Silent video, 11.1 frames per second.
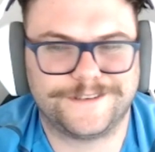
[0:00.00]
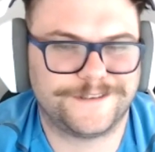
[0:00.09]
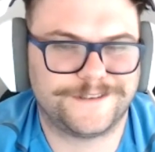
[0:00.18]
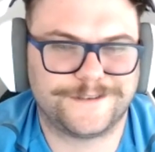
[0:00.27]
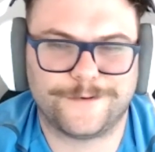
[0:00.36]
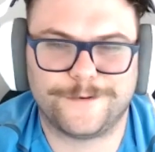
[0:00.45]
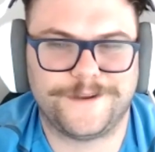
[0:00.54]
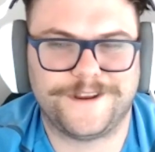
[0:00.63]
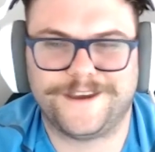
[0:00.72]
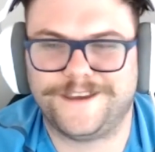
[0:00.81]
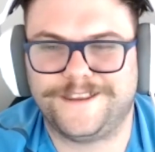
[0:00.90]
stormy
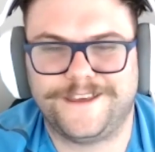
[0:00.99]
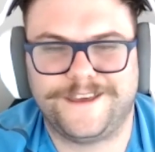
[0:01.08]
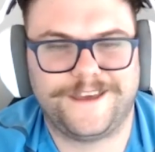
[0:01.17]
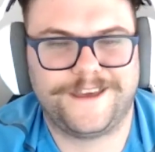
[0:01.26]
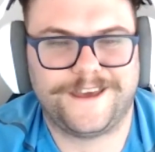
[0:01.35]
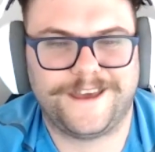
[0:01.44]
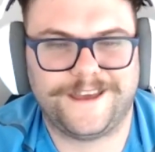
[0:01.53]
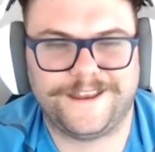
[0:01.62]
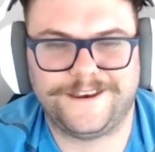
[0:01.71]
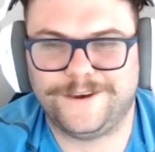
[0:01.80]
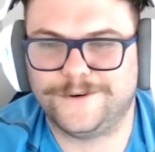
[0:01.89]
night
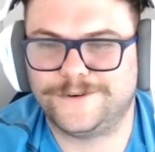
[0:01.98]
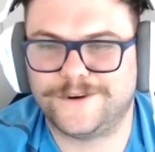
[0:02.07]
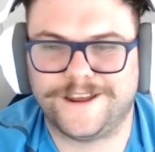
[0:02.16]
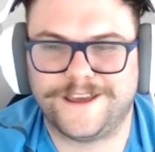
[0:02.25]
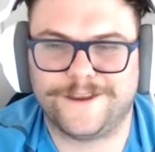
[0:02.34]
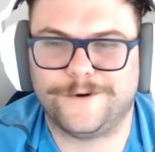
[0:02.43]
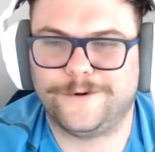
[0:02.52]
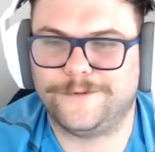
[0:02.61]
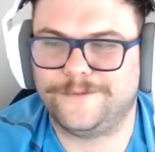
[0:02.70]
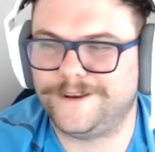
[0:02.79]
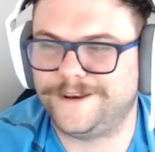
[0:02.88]
and you're trying to get
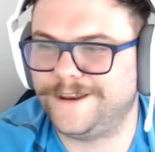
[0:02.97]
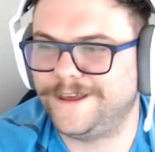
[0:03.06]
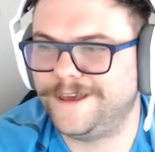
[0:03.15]
home and